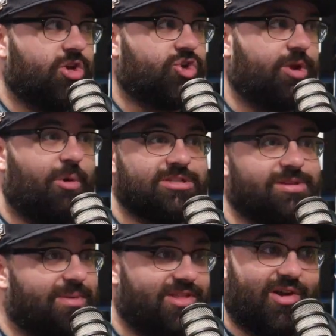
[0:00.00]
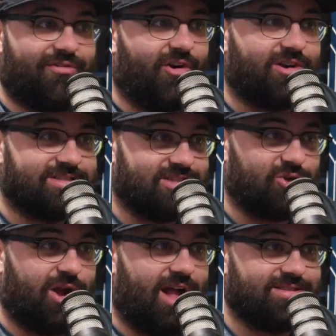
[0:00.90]
she wants to be there for her
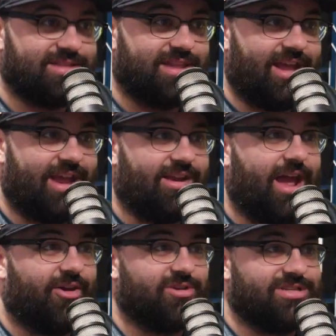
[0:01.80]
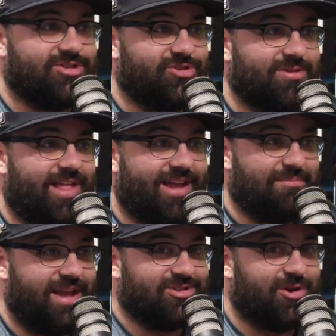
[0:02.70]
sister constantly, and her sister like
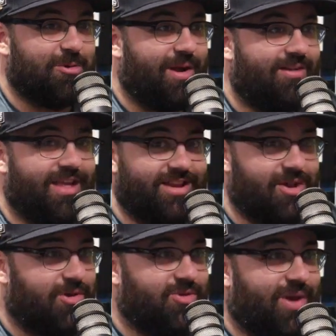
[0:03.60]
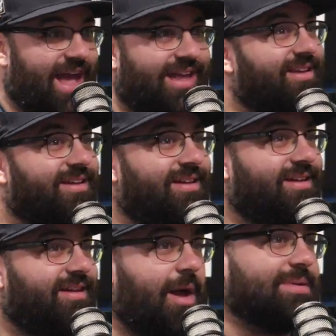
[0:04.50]
makes her aware, like, no, you can't
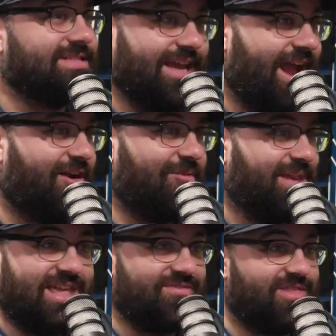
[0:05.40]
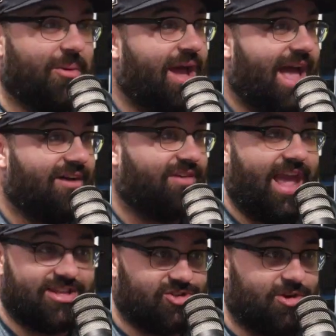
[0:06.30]
come and take care of me even though I have
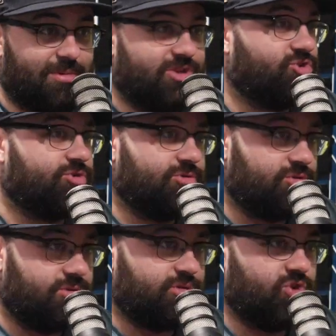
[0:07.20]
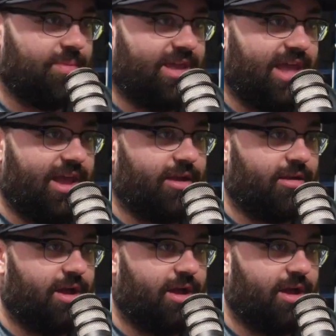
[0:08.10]
cancer, which Jamie King,